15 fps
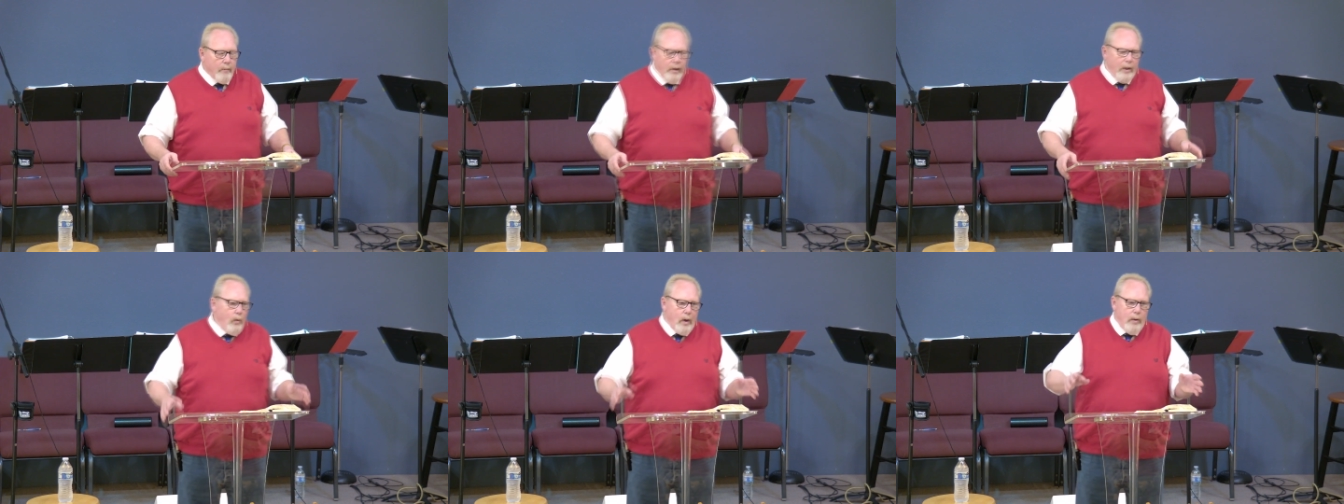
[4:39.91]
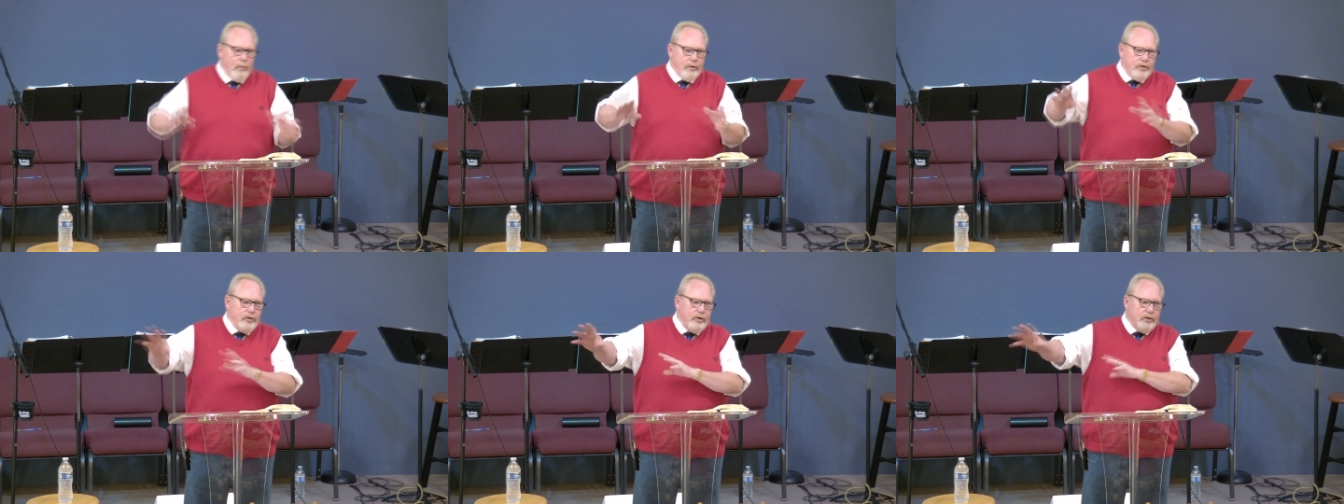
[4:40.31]
By the way, it
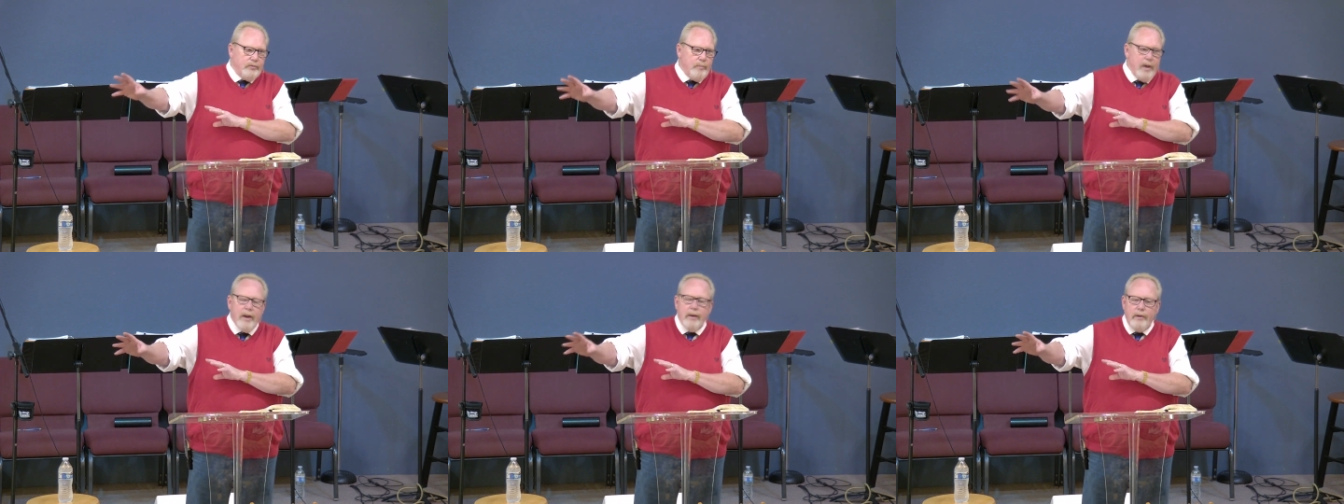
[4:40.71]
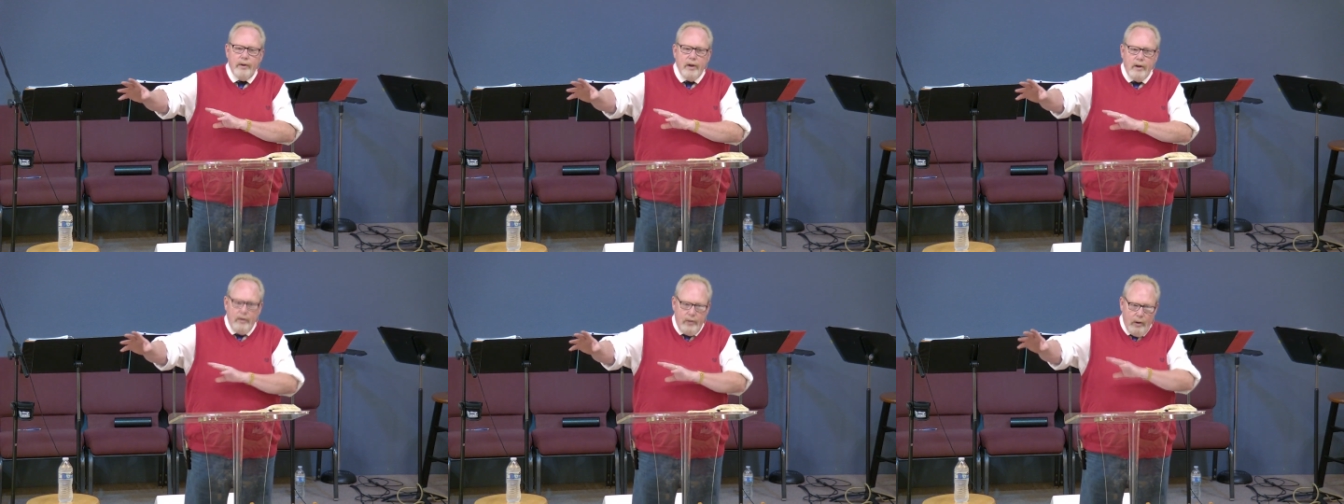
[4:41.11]
wasn't just men,
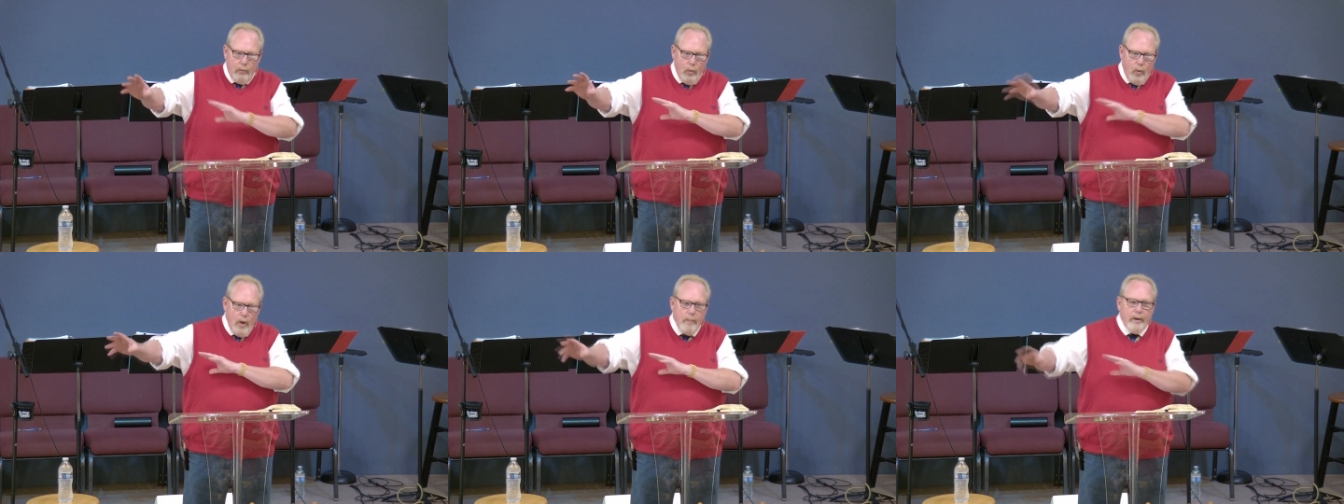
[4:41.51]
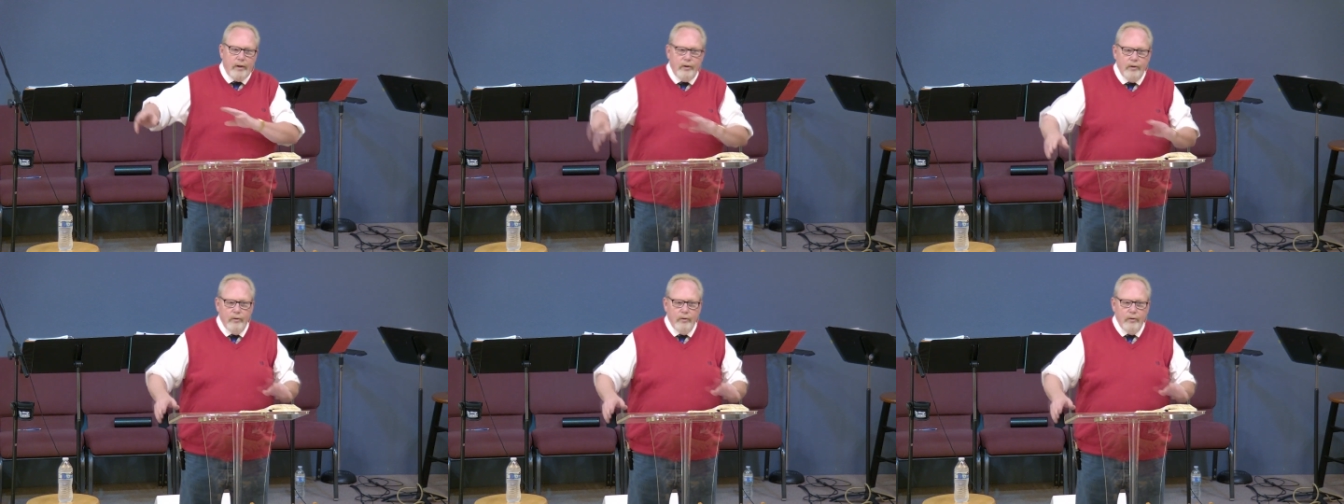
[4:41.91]
there were women.